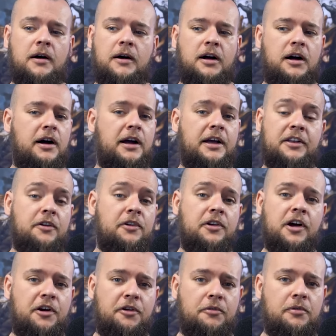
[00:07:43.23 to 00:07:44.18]
I don't
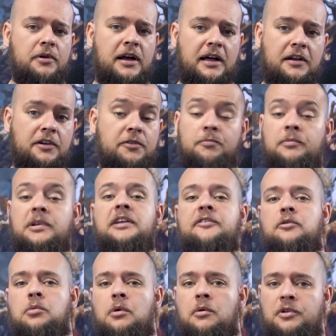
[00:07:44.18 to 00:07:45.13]
know, and
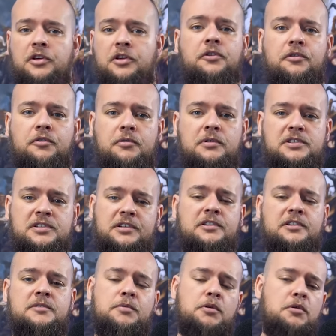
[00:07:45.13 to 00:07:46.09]
neither will you,
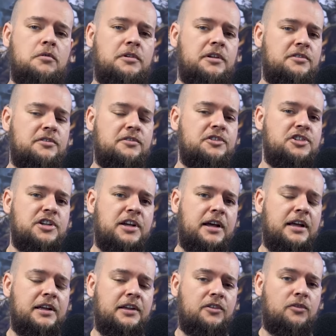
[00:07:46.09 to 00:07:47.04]
since Paul doesn't
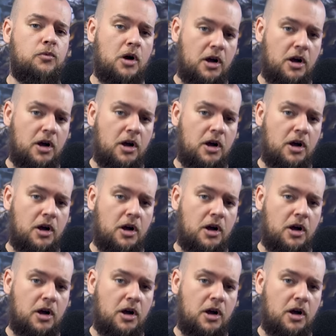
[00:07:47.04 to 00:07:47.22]
share his